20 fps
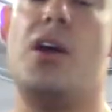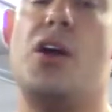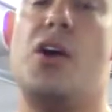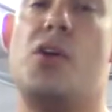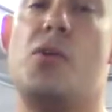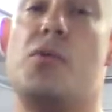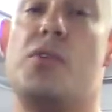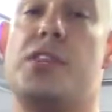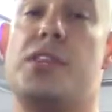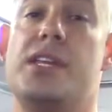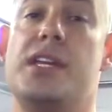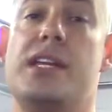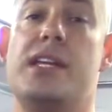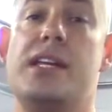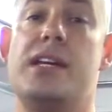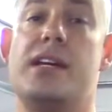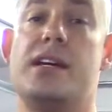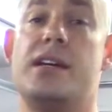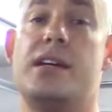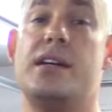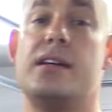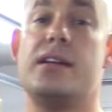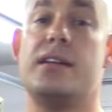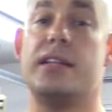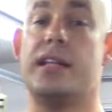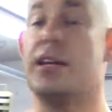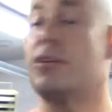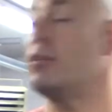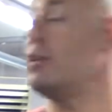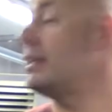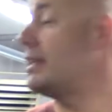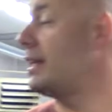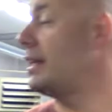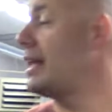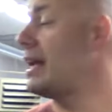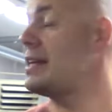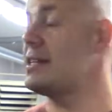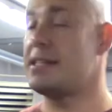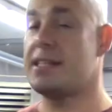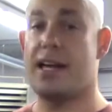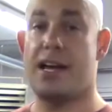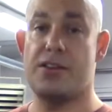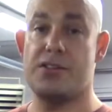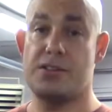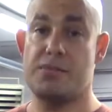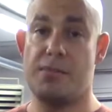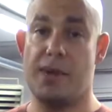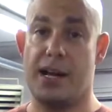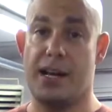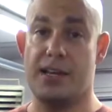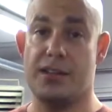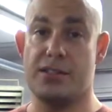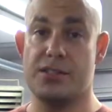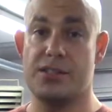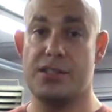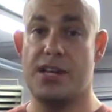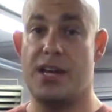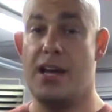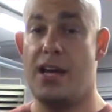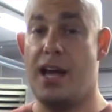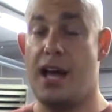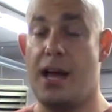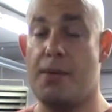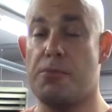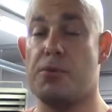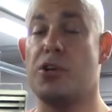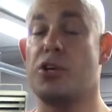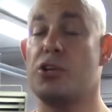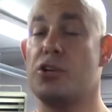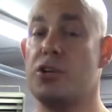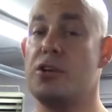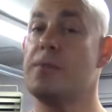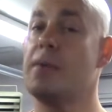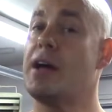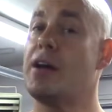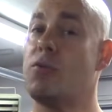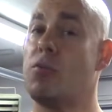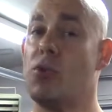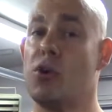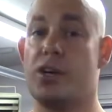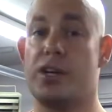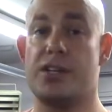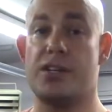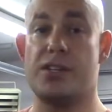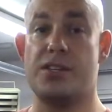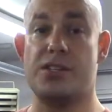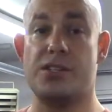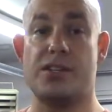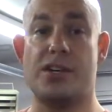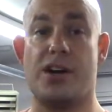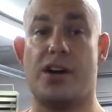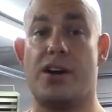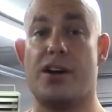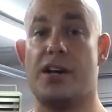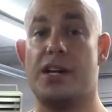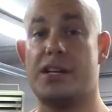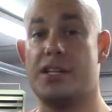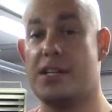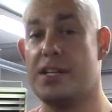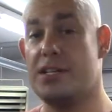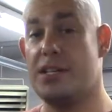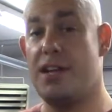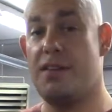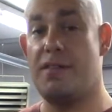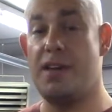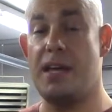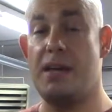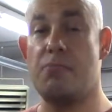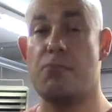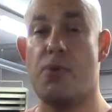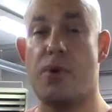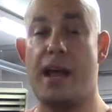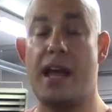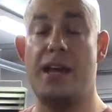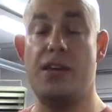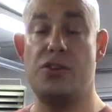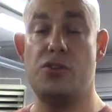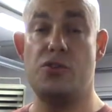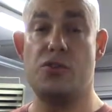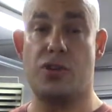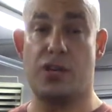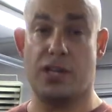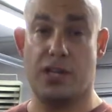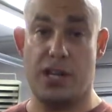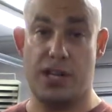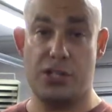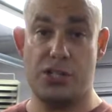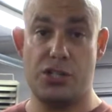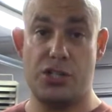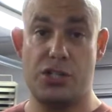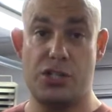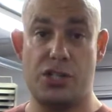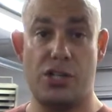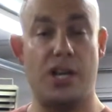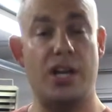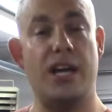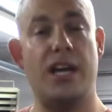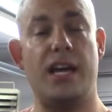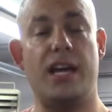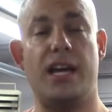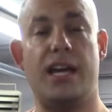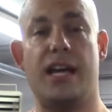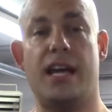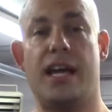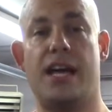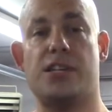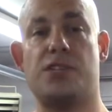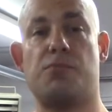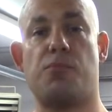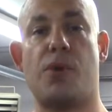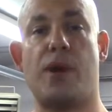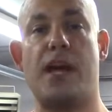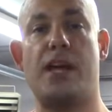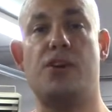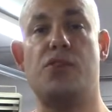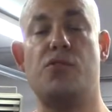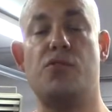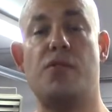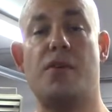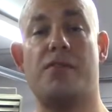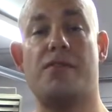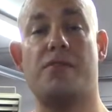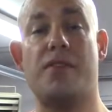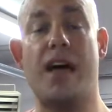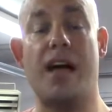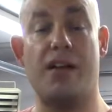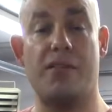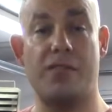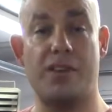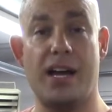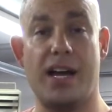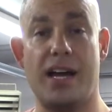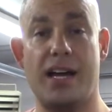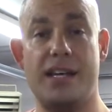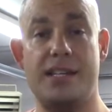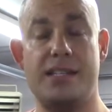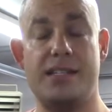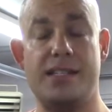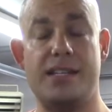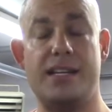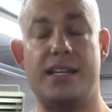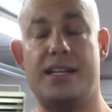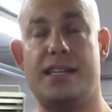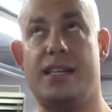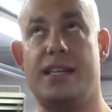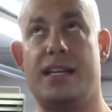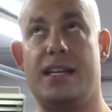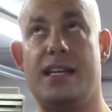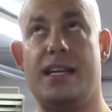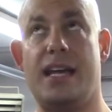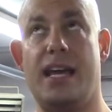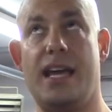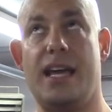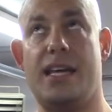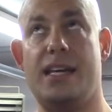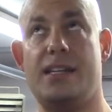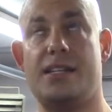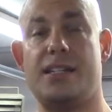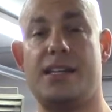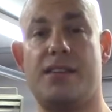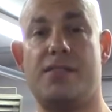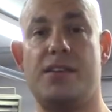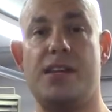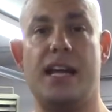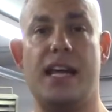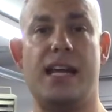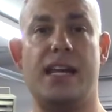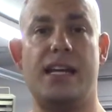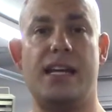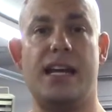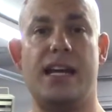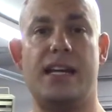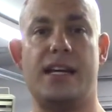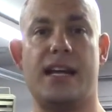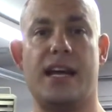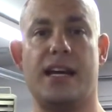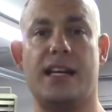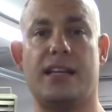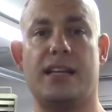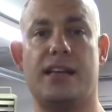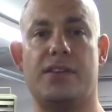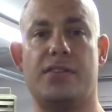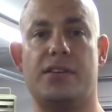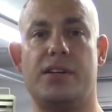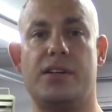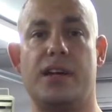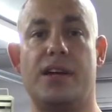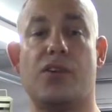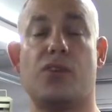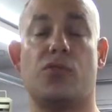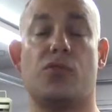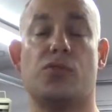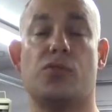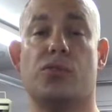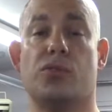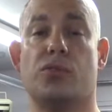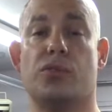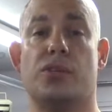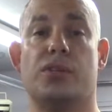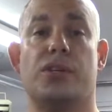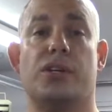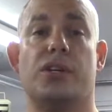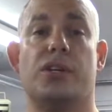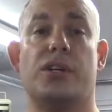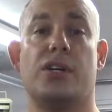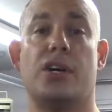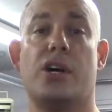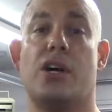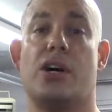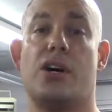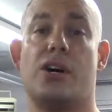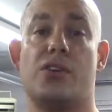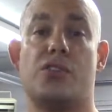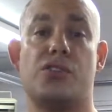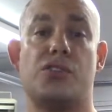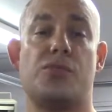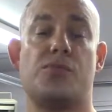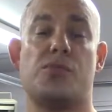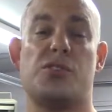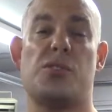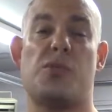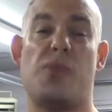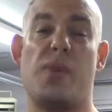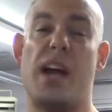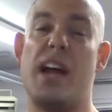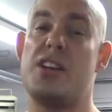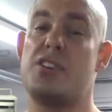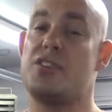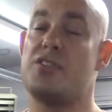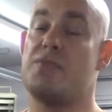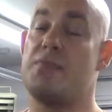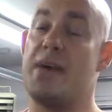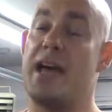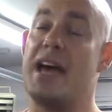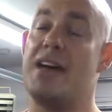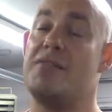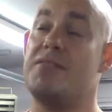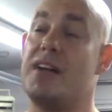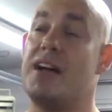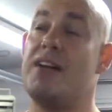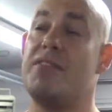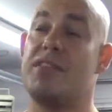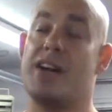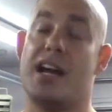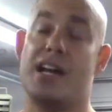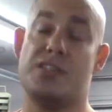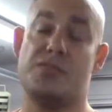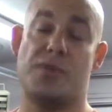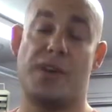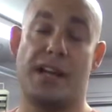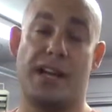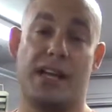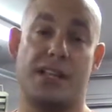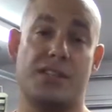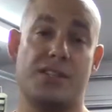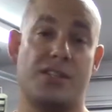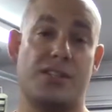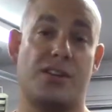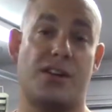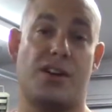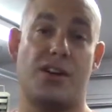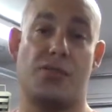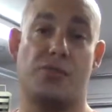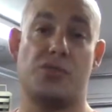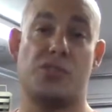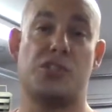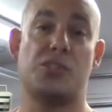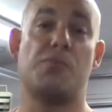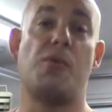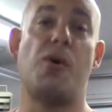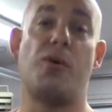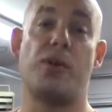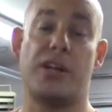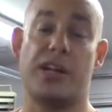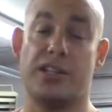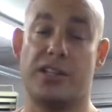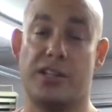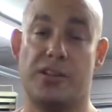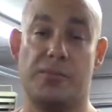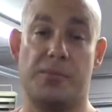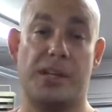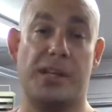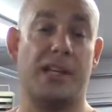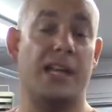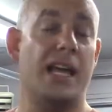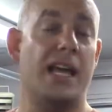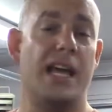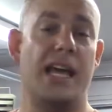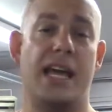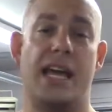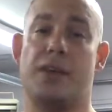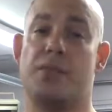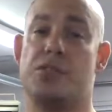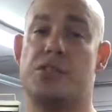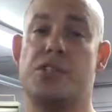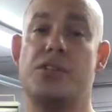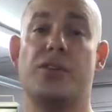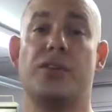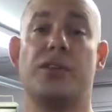Within literally the last 1,000 miles, I put a good amount of work into this car. It does have a brand new clutch. It has brand new valve guides. In the 87, 88, 911 air-cooled cars, there was a rash of bad valve guides. When I got this car, it was smoking a little bit, and it was nearly